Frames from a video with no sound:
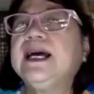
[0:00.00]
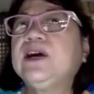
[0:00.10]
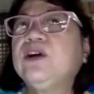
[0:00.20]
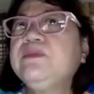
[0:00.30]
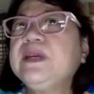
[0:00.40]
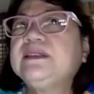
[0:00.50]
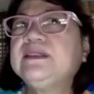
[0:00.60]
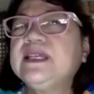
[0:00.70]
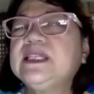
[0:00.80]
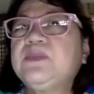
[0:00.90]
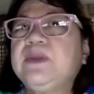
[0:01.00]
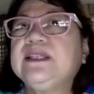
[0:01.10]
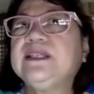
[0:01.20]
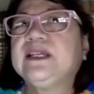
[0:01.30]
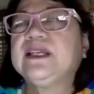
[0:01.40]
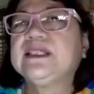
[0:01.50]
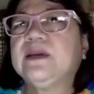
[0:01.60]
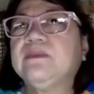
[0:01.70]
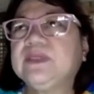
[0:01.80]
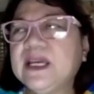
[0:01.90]
commit this
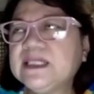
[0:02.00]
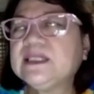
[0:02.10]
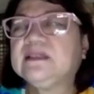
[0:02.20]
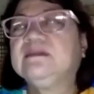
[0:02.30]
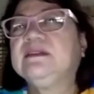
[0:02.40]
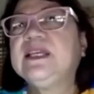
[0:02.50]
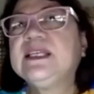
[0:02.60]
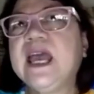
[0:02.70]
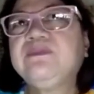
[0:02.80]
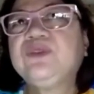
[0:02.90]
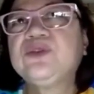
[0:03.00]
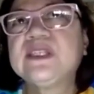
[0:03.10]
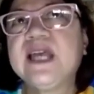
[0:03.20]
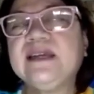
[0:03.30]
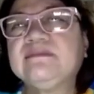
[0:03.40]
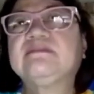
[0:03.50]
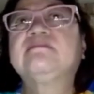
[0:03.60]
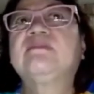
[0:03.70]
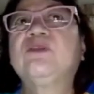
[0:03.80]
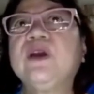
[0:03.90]
plagiarism. Just have to cite
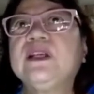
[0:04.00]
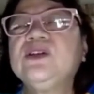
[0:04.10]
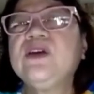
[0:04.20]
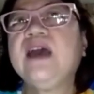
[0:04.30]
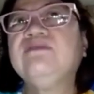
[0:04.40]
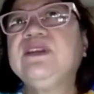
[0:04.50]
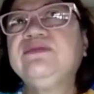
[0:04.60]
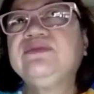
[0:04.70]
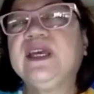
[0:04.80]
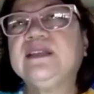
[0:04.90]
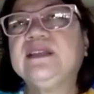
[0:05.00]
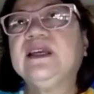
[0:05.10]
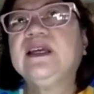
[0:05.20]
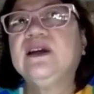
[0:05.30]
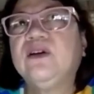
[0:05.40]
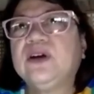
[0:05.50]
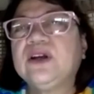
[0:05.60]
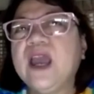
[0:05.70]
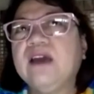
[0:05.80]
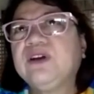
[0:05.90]
where you have lifted or
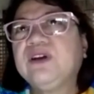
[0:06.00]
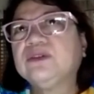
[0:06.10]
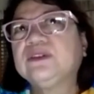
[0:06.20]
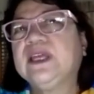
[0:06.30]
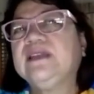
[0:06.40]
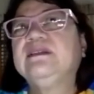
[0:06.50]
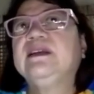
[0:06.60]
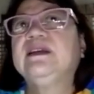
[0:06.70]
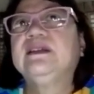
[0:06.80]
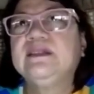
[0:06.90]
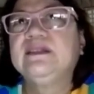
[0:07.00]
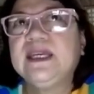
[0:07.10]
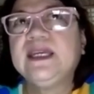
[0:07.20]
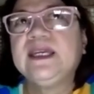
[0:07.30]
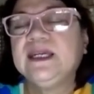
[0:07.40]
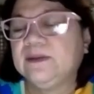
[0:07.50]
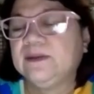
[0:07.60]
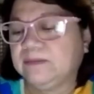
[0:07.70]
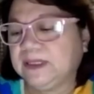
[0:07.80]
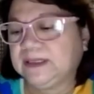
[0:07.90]
you have quoted the
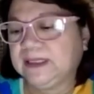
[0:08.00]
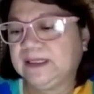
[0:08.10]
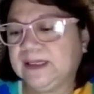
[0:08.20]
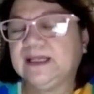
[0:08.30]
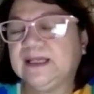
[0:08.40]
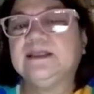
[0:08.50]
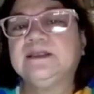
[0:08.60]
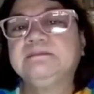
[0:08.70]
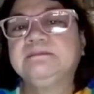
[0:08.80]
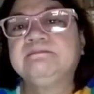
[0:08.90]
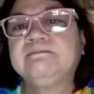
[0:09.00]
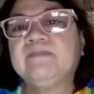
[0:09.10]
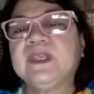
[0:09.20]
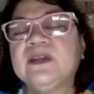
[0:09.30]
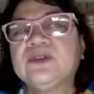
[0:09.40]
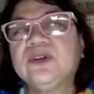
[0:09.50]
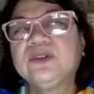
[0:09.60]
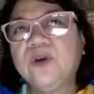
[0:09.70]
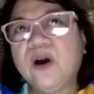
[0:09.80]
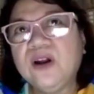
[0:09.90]
material. So
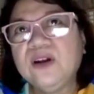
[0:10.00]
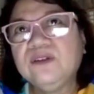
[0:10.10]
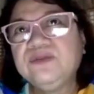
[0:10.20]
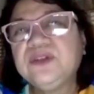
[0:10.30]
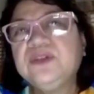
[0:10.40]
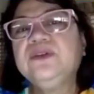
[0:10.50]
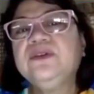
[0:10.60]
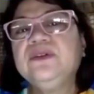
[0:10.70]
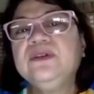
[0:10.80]
to all of you,